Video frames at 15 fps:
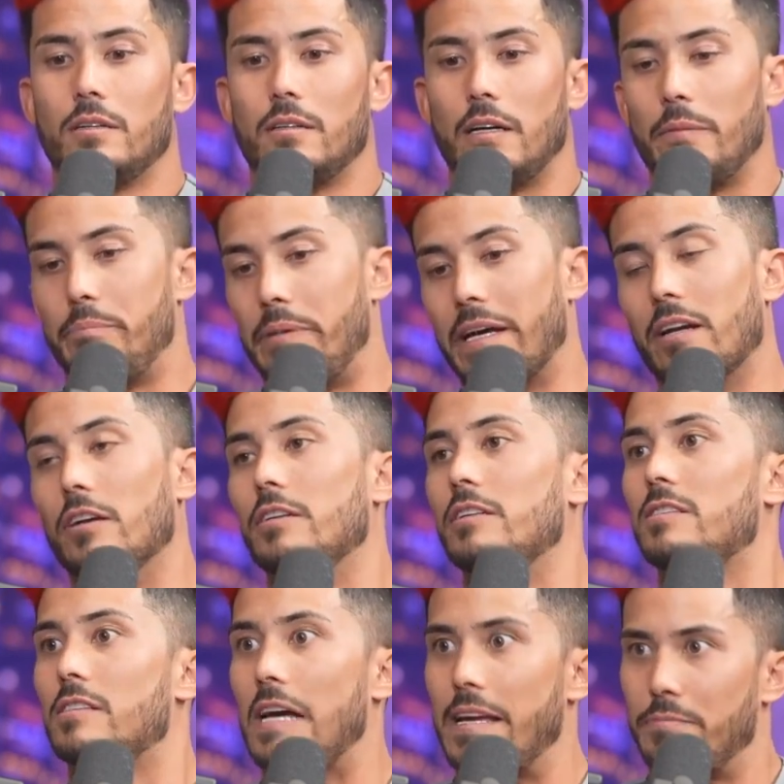a better
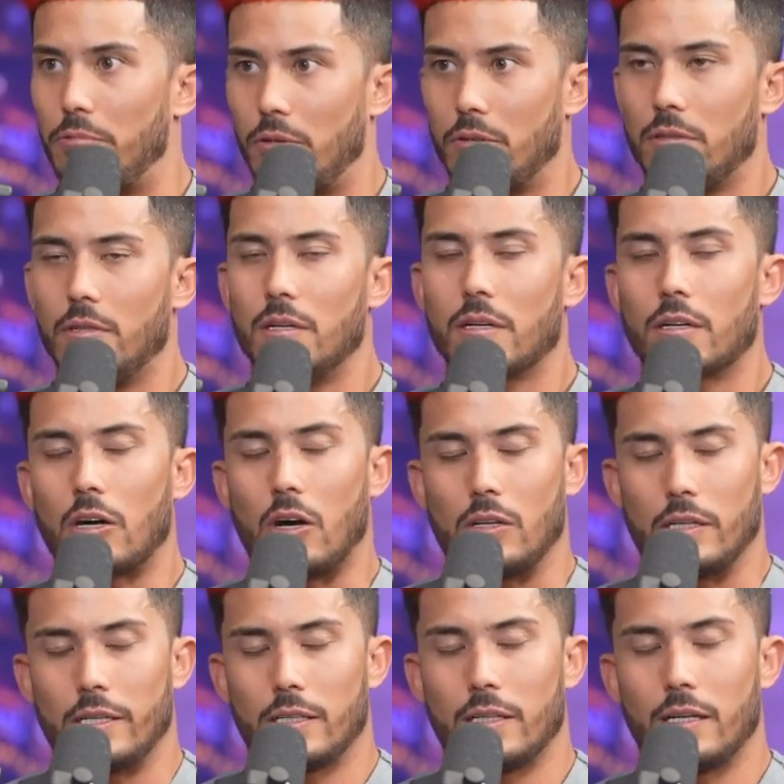disciple,
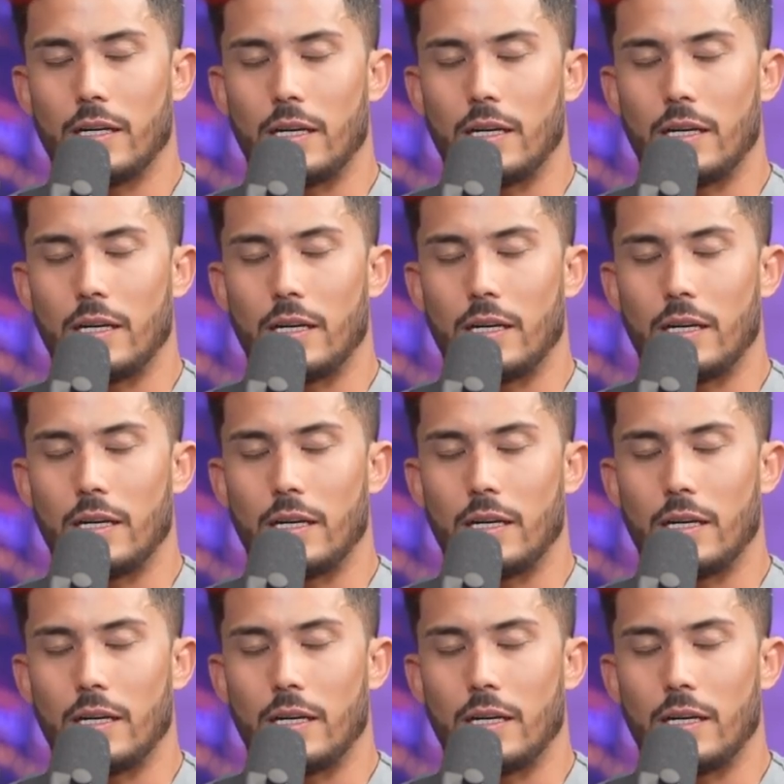call it.